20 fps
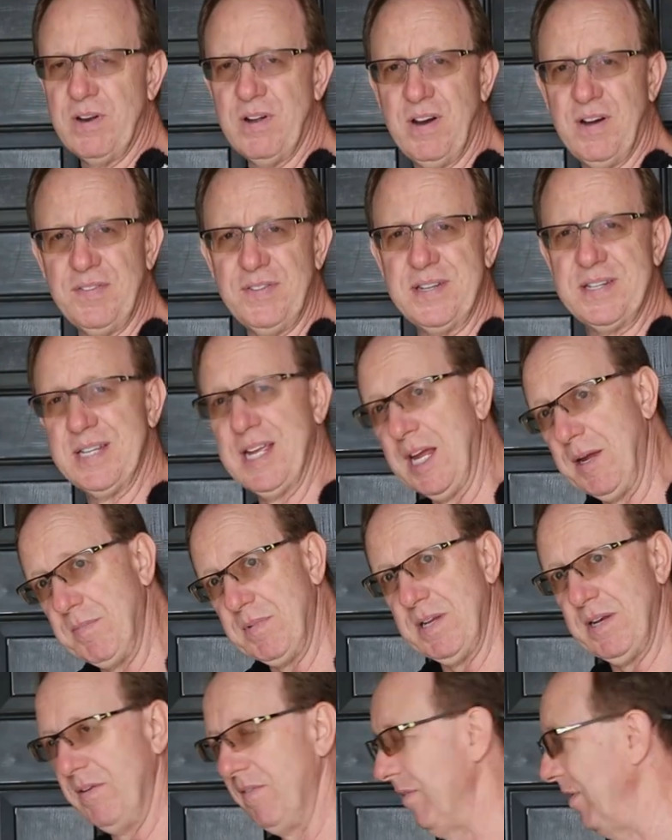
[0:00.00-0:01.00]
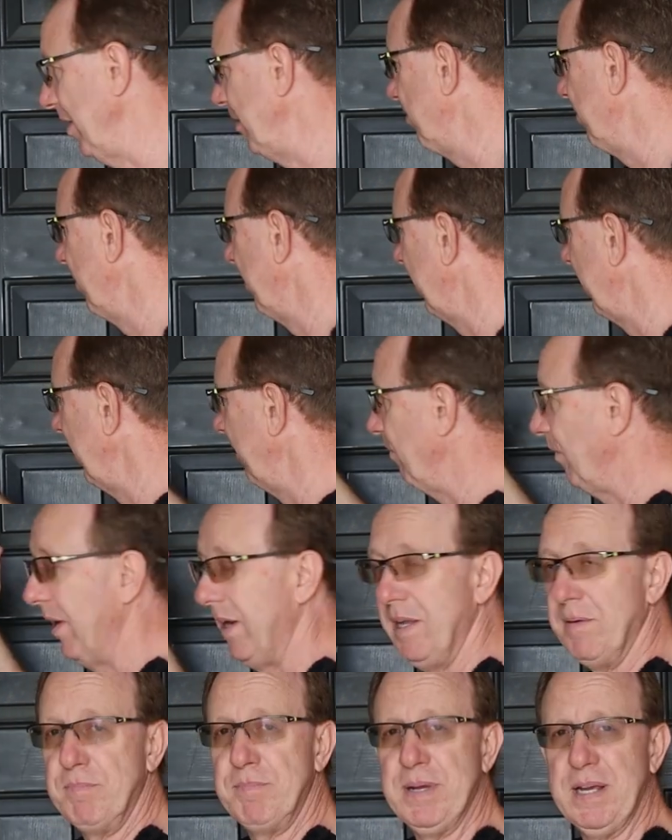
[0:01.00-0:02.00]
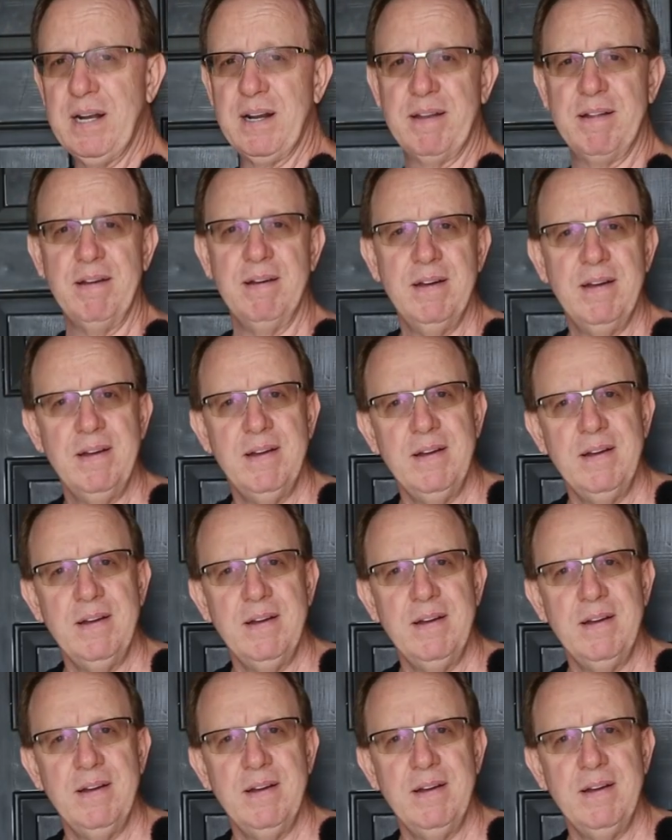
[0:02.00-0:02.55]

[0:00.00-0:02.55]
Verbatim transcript: it off, the tape didn't rip or I didn't wind up peeling a